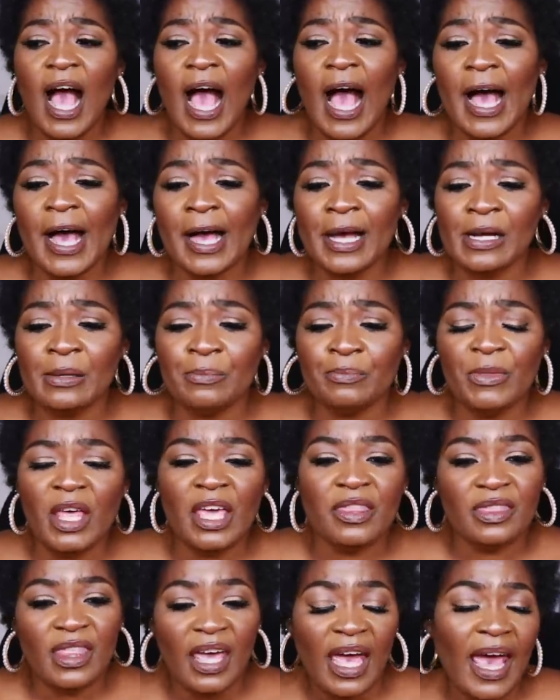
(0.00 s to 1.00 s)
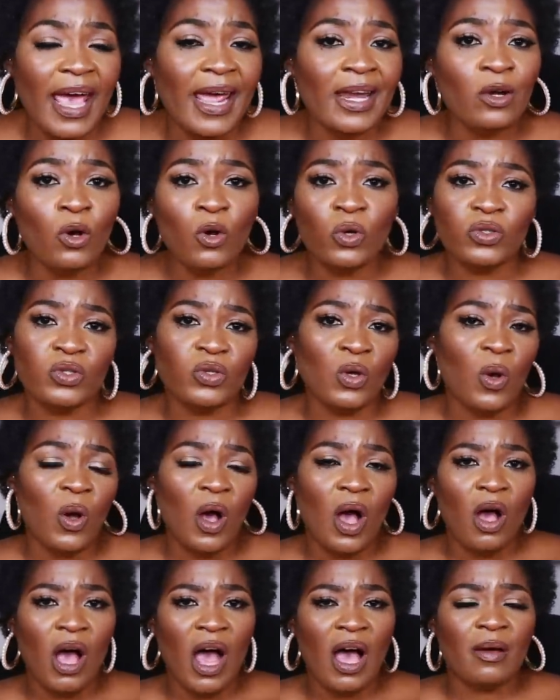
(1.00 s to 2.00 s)
And then
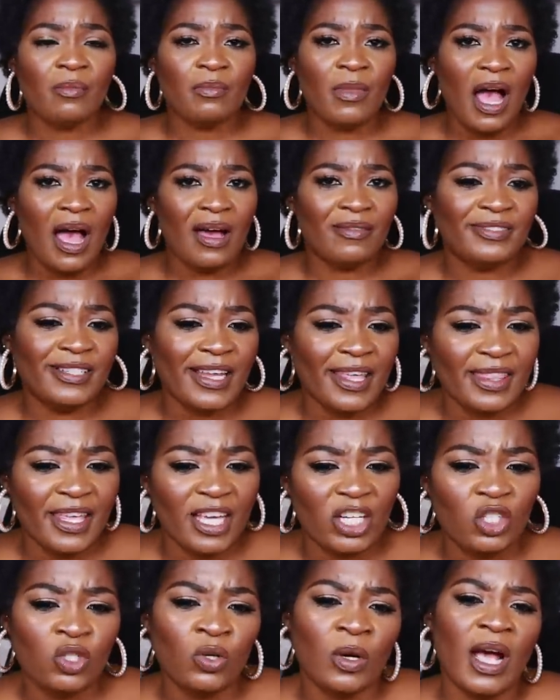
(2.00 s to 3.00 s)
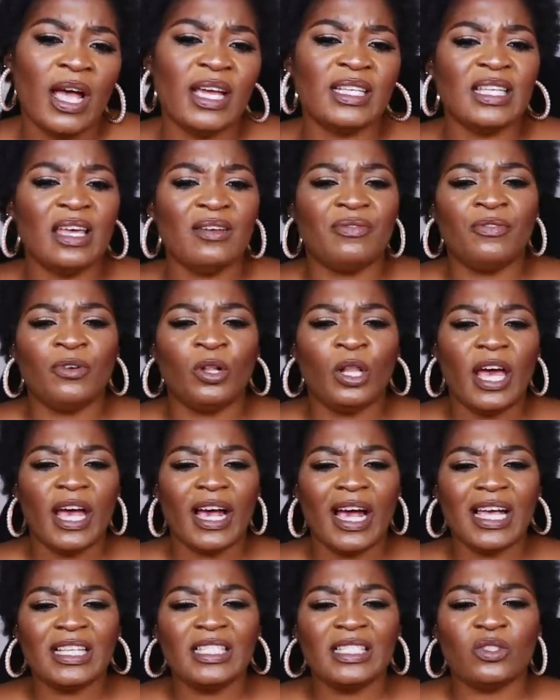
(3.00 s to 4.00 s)
also after that, you guys, I feel
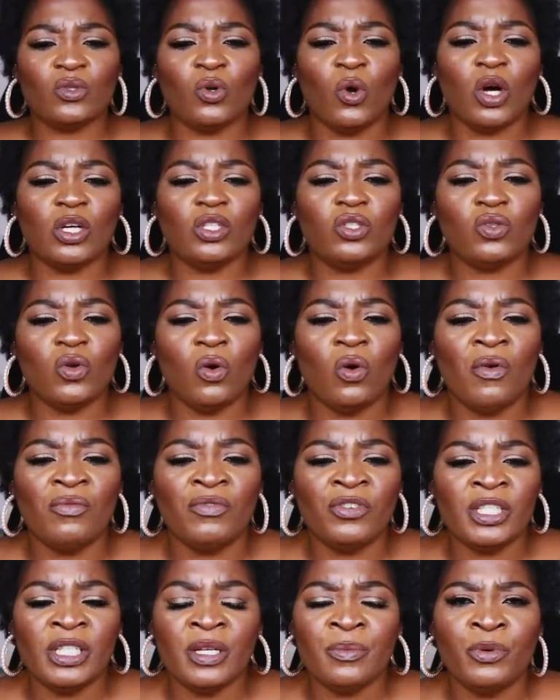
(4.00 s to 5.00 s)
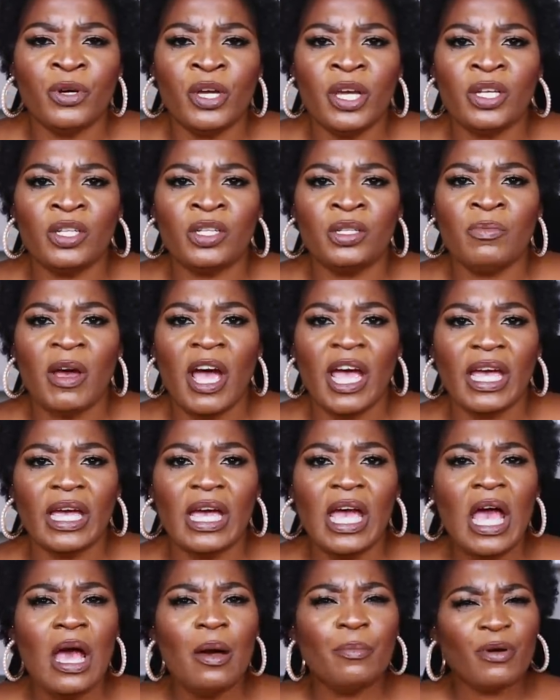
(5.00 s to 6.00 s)
like I just got so comfortable in
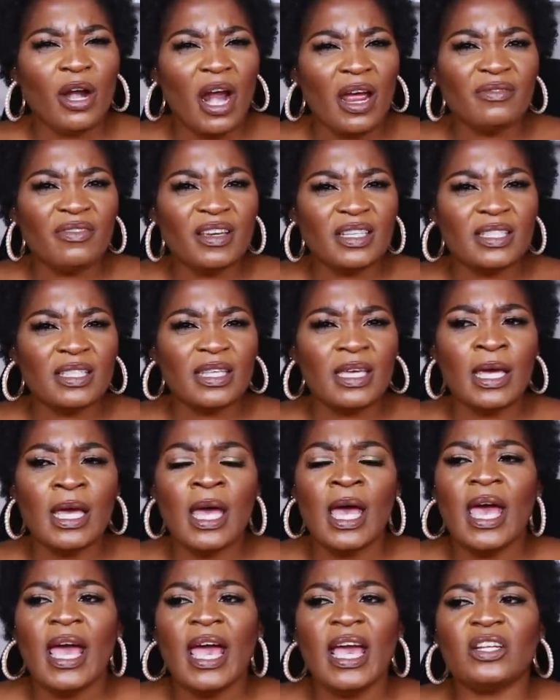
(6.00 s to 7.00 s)
my privacy,